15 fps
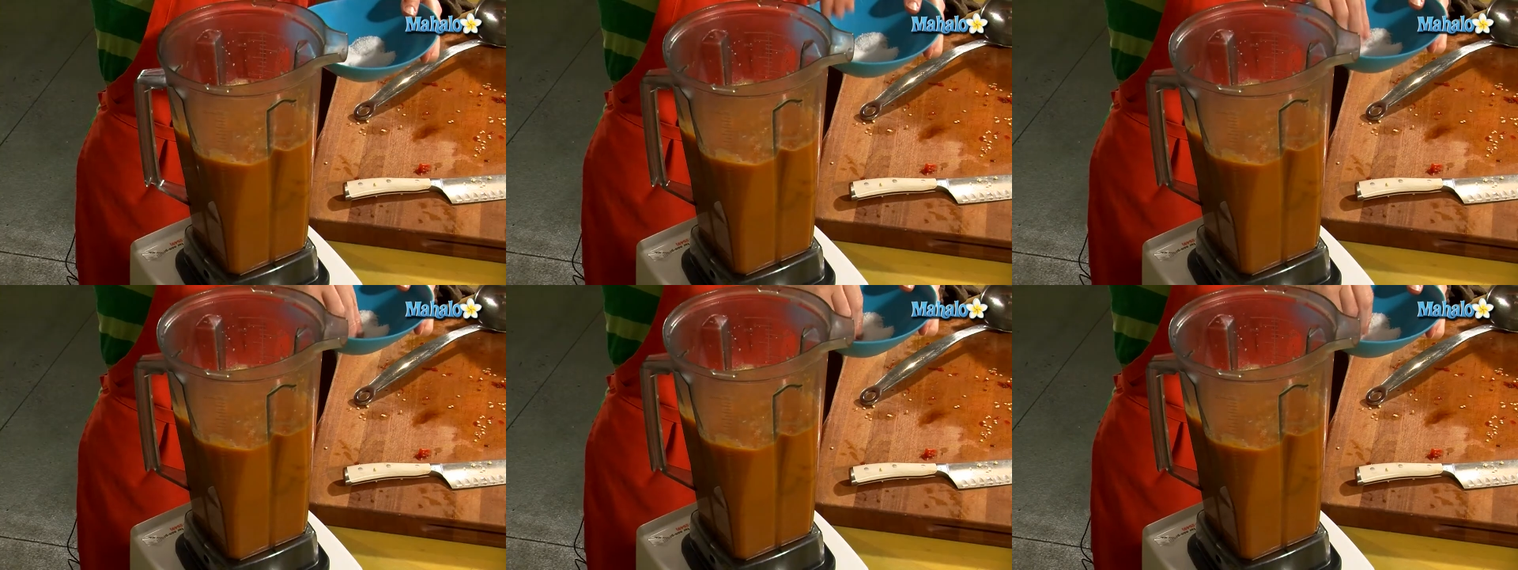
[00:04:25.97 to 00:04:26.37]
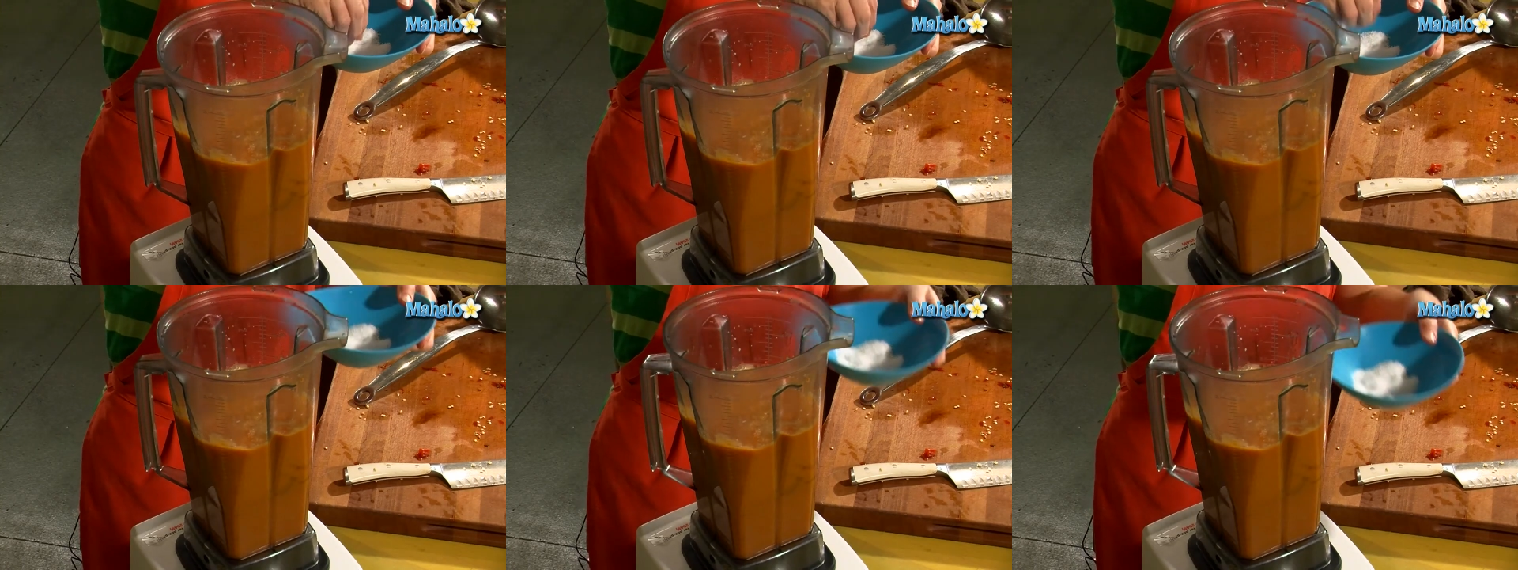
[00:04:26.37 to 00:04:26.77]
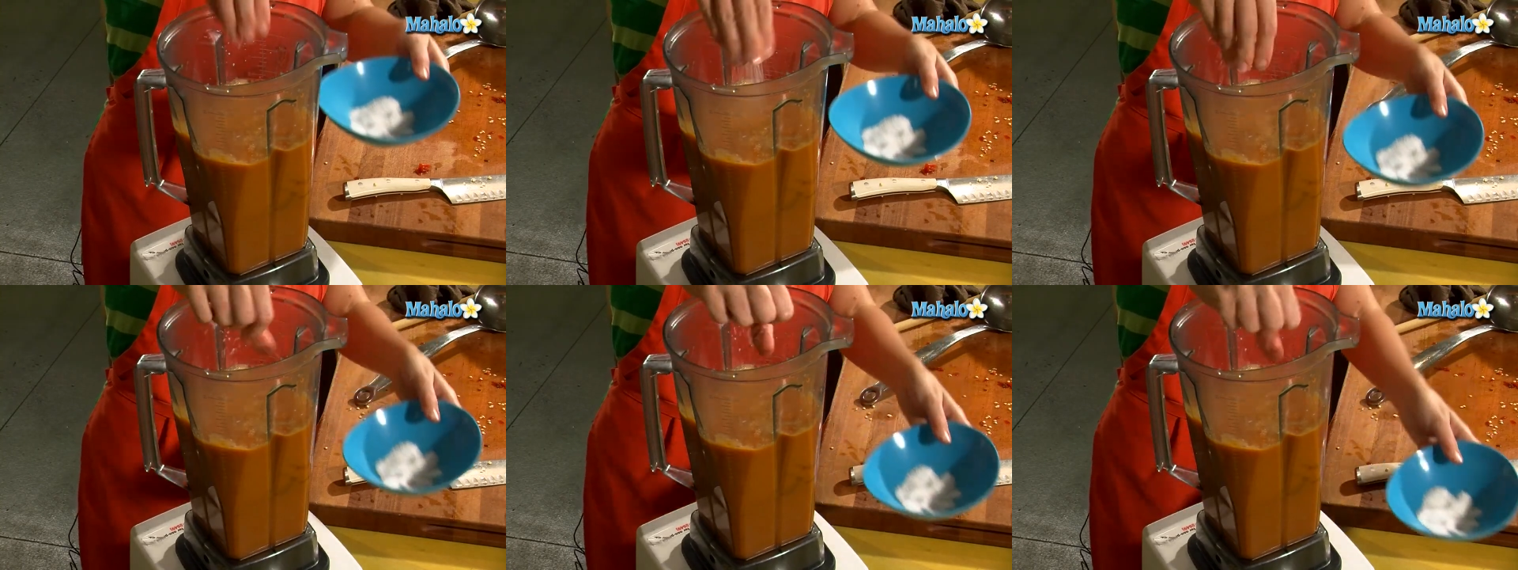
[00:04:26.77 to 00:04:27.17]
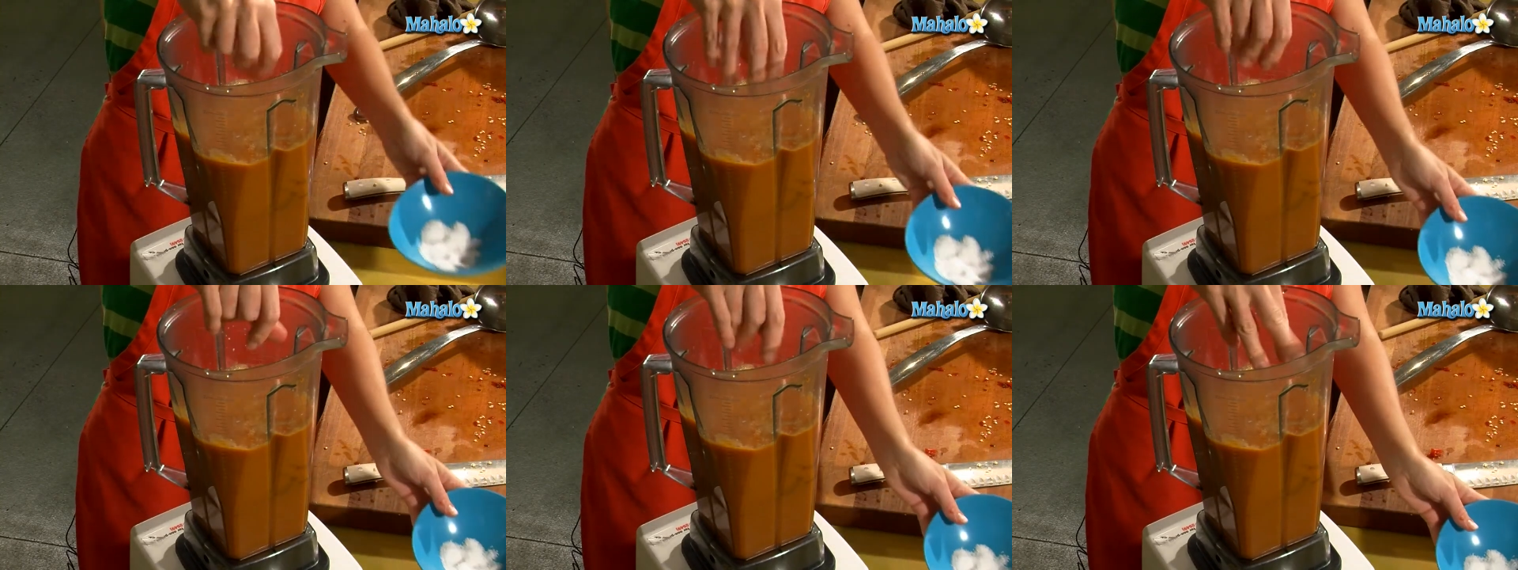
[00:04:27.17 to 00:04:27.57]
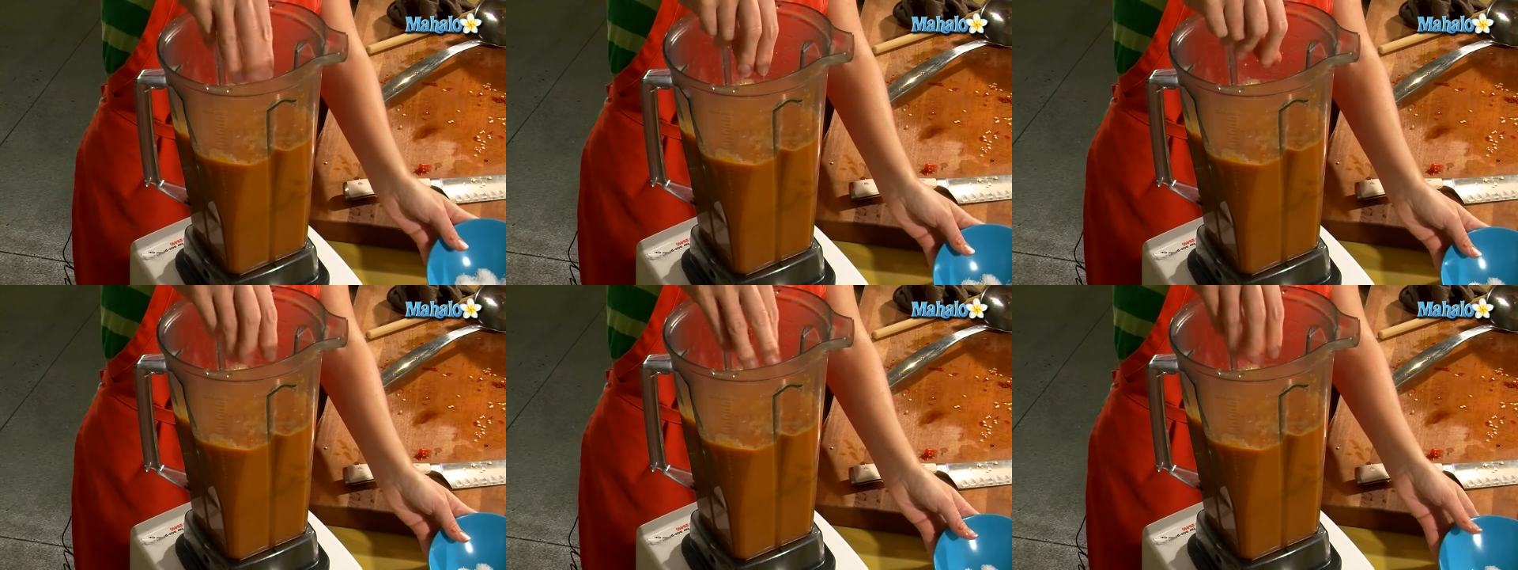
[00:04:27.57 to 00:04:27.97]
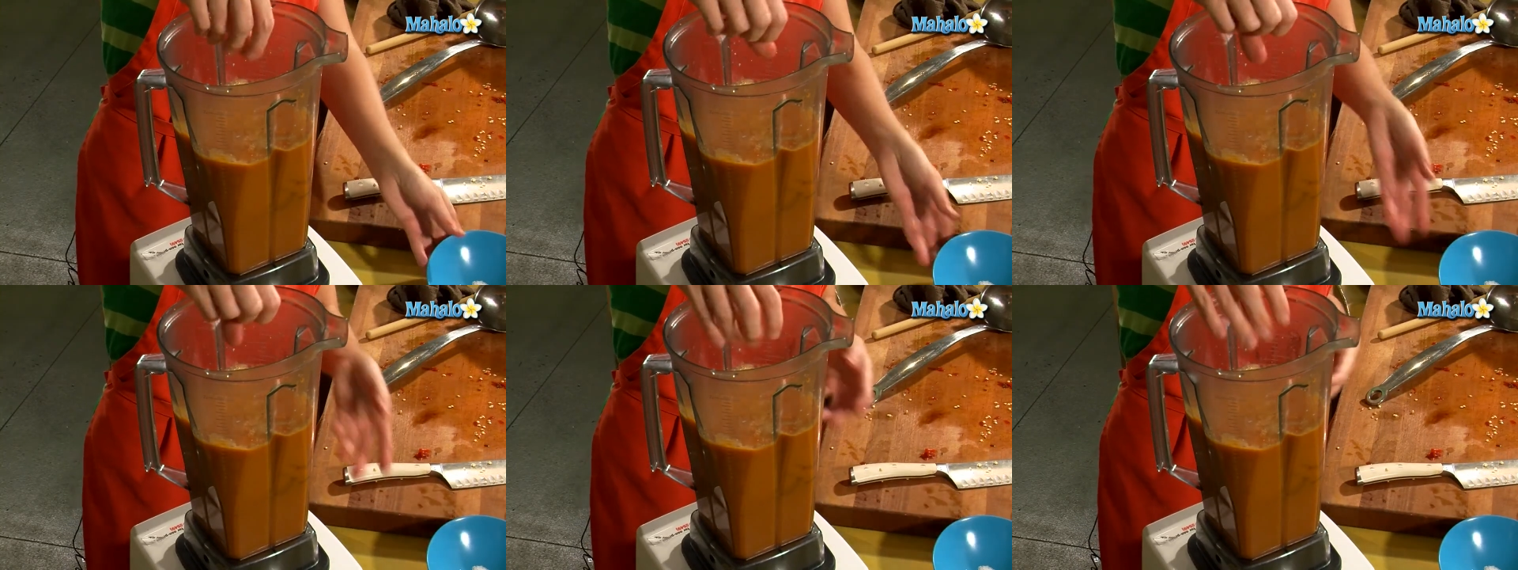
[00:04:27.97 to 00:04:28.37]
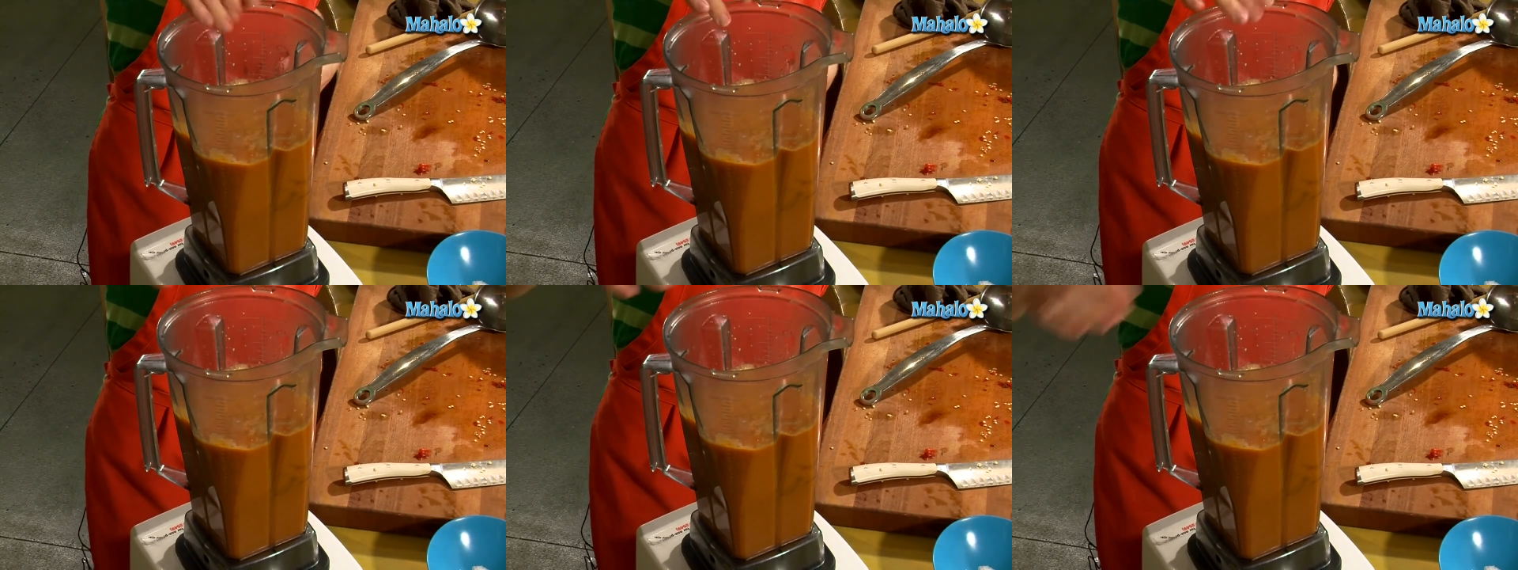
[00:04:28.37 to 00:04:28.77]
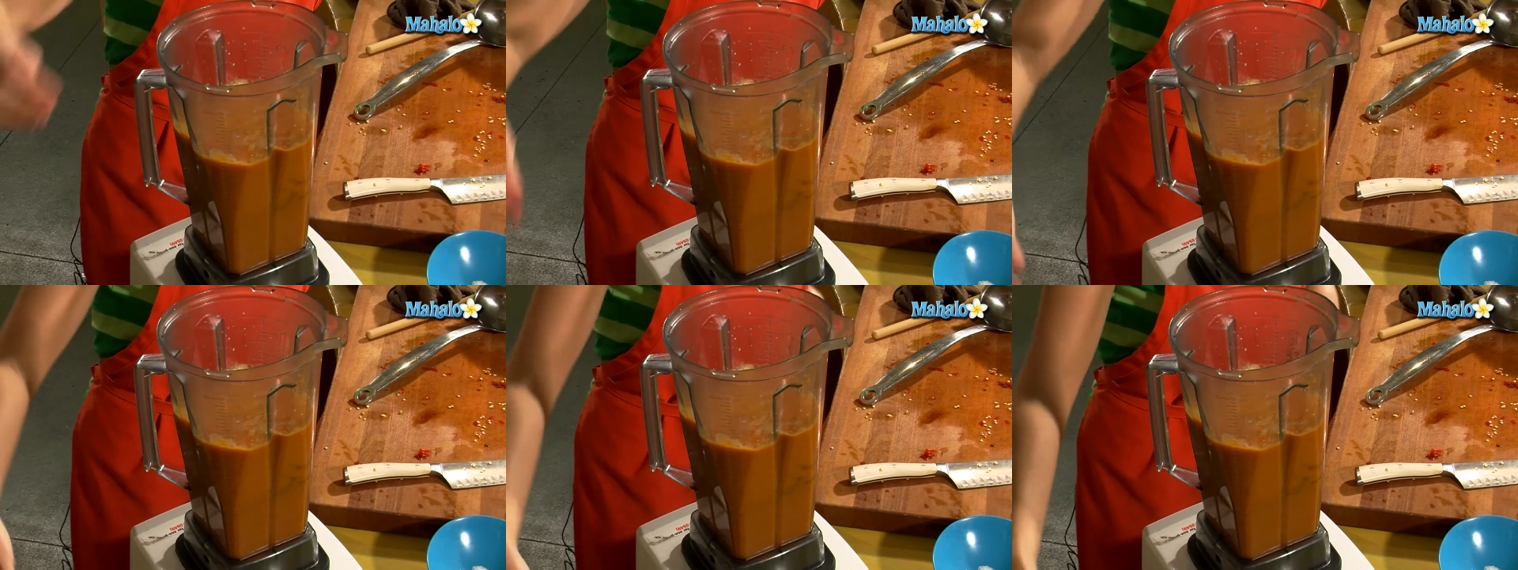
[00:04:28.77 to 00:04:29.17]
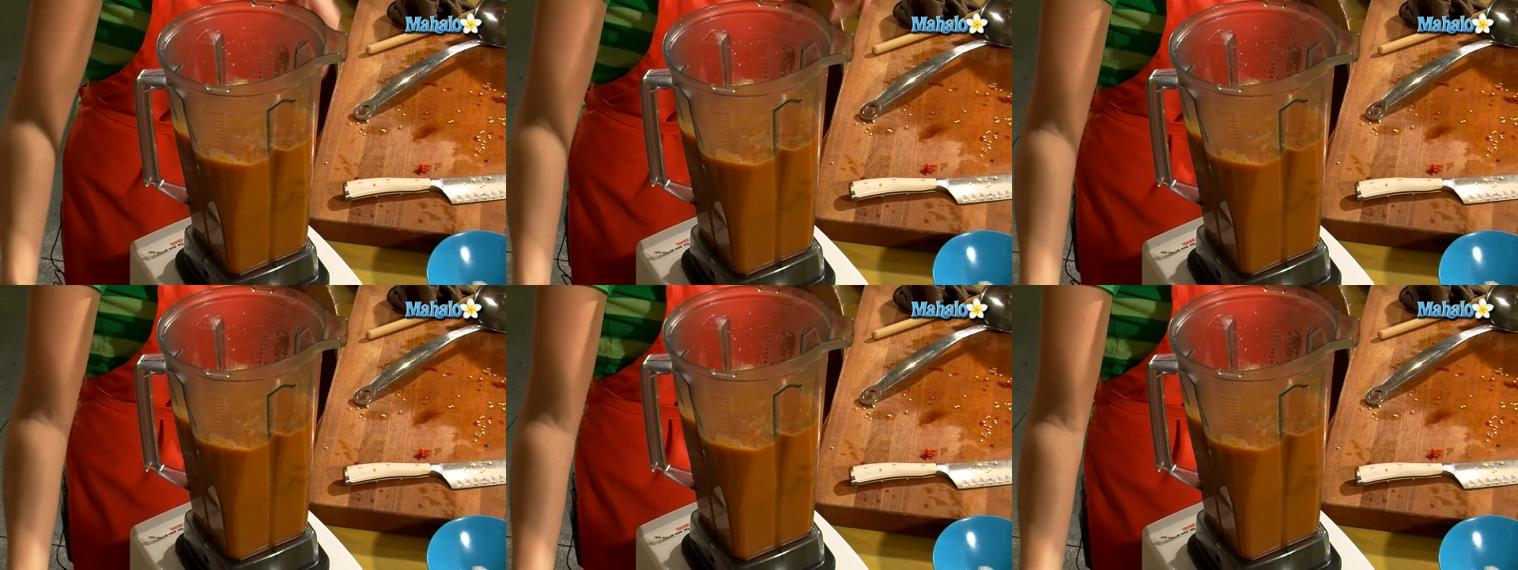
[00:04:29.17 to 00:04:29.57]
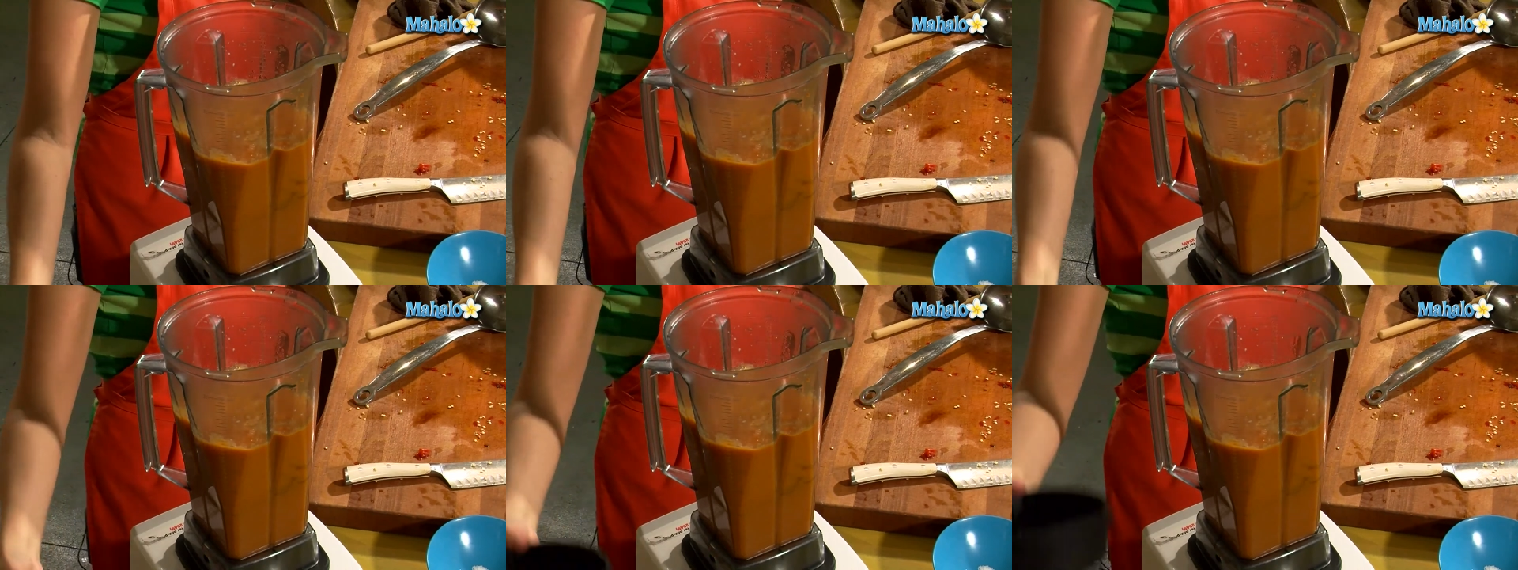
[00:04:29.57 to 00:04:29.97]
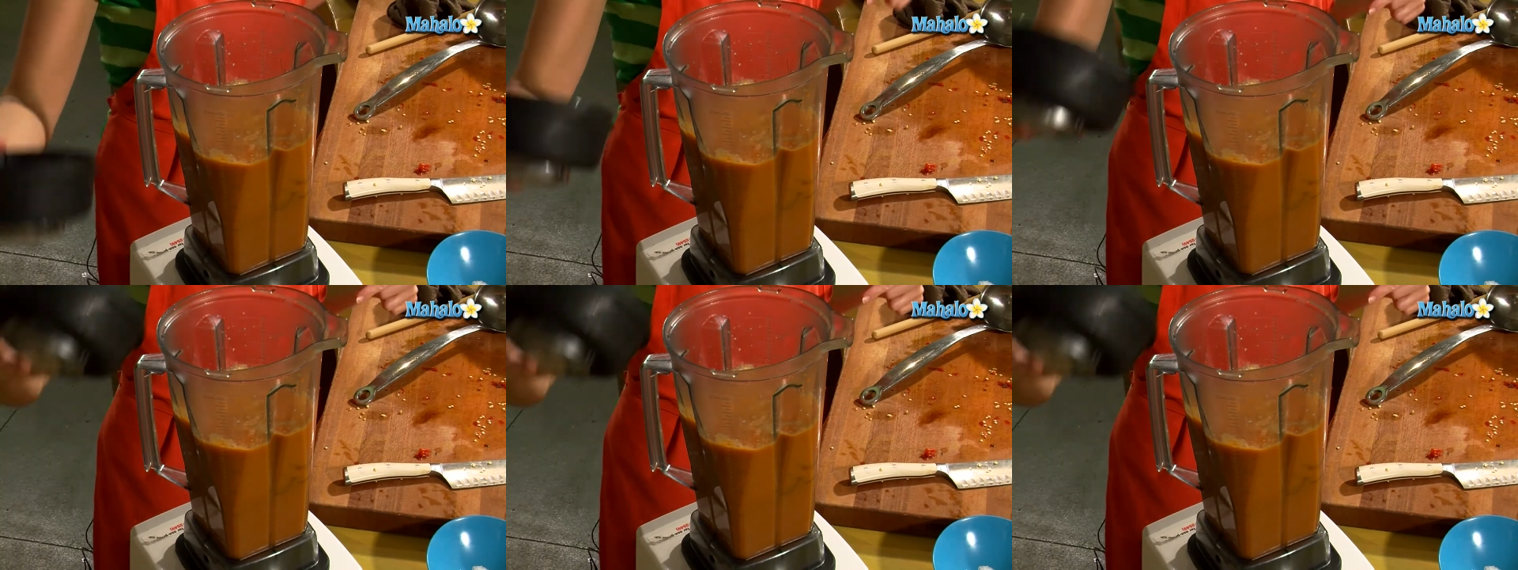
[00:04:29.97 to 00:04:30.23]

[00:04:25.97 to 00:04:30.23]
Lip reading: [unreadable: no face in view]